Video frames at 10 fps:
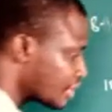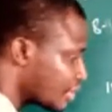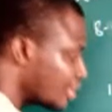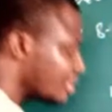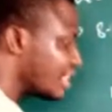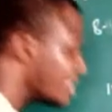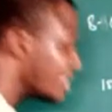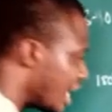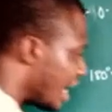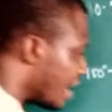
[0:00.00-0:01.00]
quadrant,
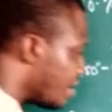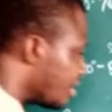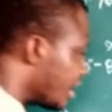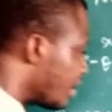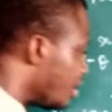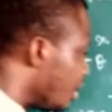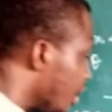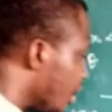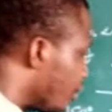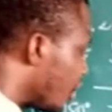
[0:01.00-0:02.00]
the acute angle
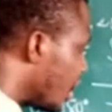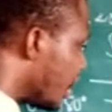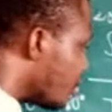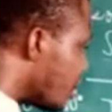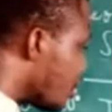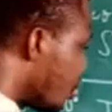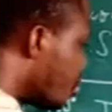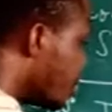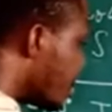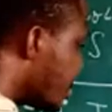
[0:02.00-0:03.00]
equivalence is going to
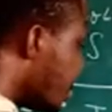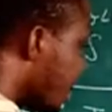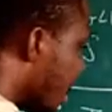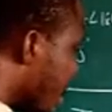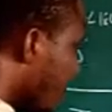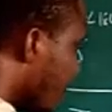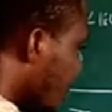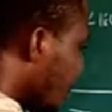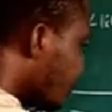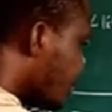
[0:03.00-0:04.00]
be theta
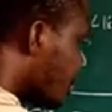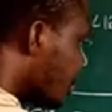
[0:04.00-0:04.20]
minus,